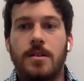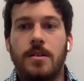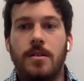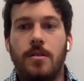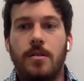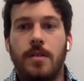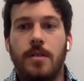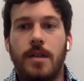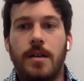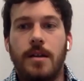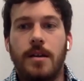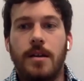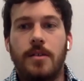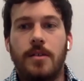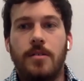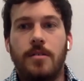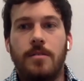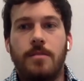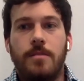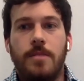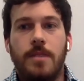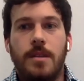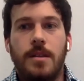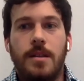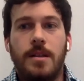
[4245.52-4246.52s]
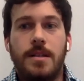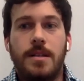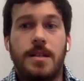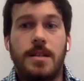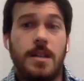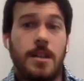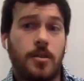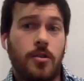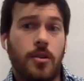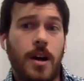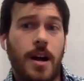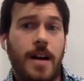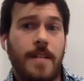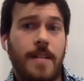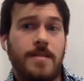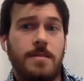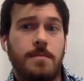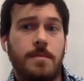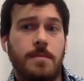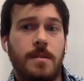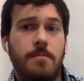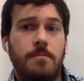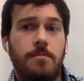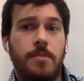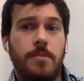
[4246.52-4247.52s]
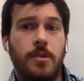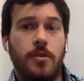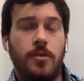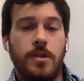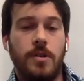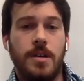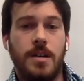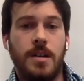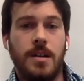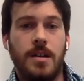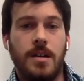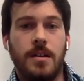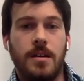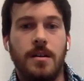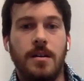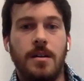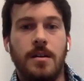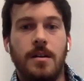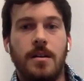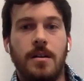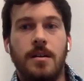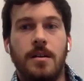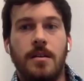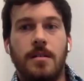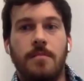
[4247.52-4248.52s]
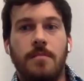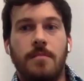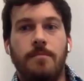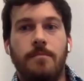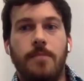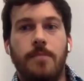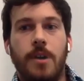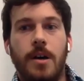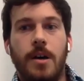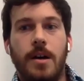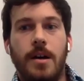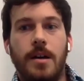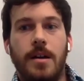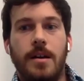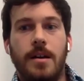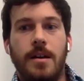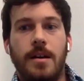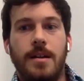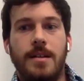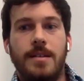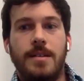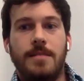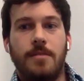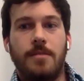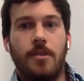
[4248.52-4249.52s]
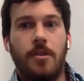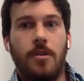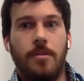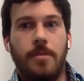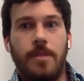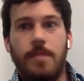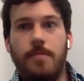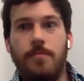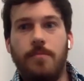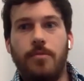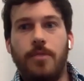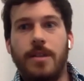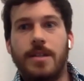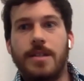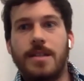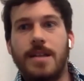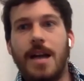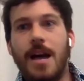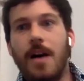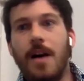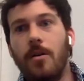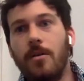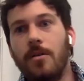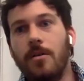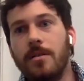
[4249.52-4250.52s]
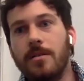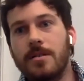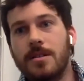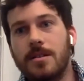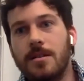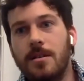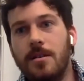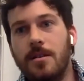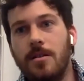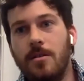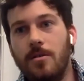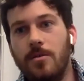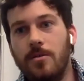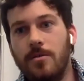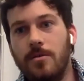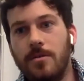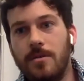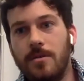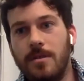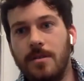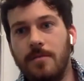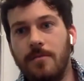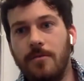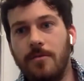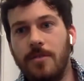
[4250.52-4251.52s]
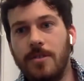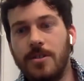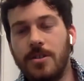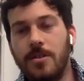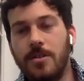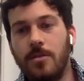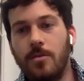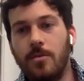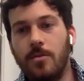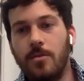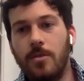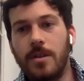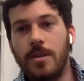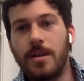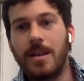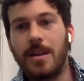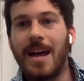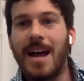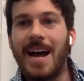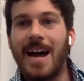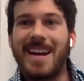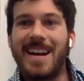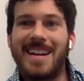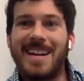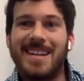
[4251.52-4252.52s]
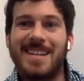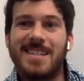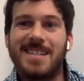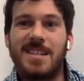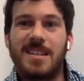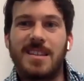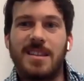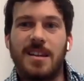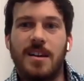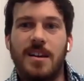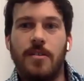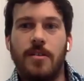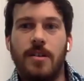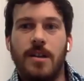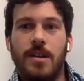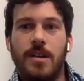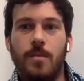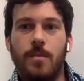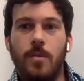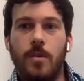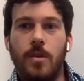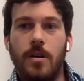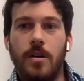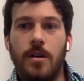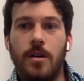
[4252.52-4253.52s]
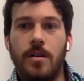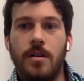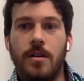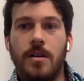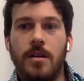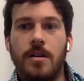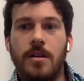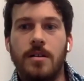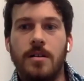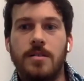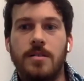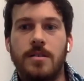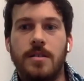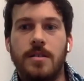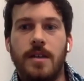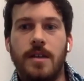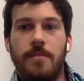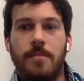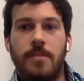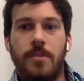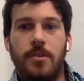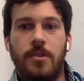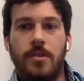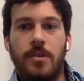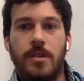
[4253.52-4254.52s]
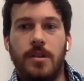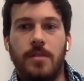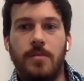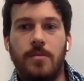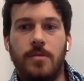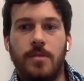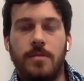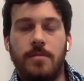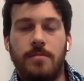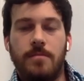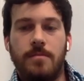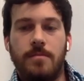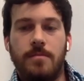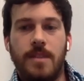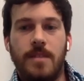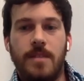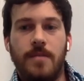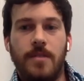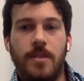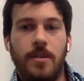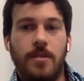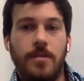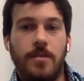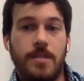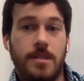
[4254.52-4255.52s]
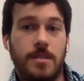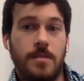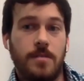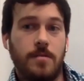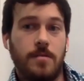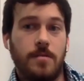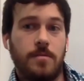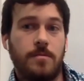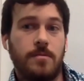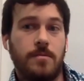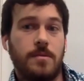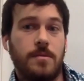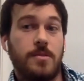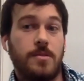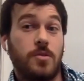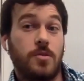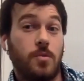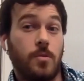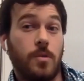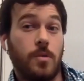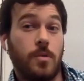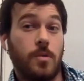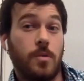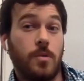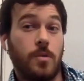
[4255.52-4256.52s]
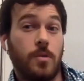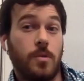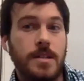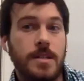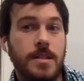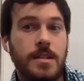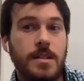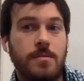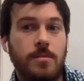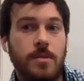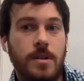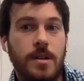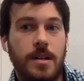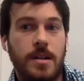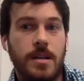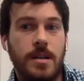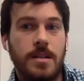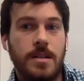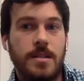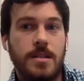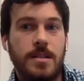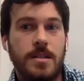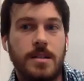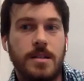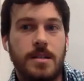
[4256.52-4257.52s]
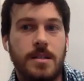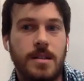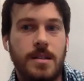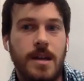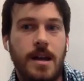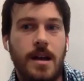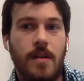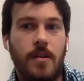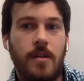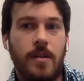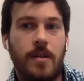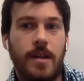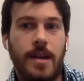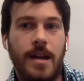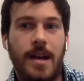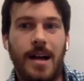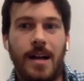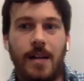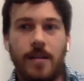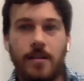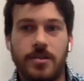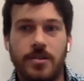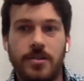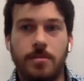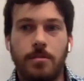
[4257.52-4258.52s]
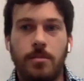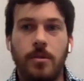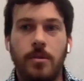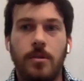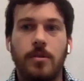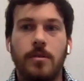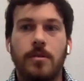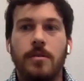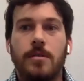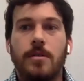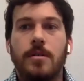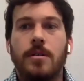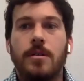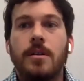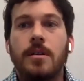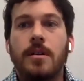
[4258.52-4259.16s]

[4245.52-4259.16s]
So like it could be, let's say, a craftsman building, but it's all been bricked out. So the original wood cladding isn't there anymore. So that building would, even though it's still sort of used as what it is, it's now ineligible.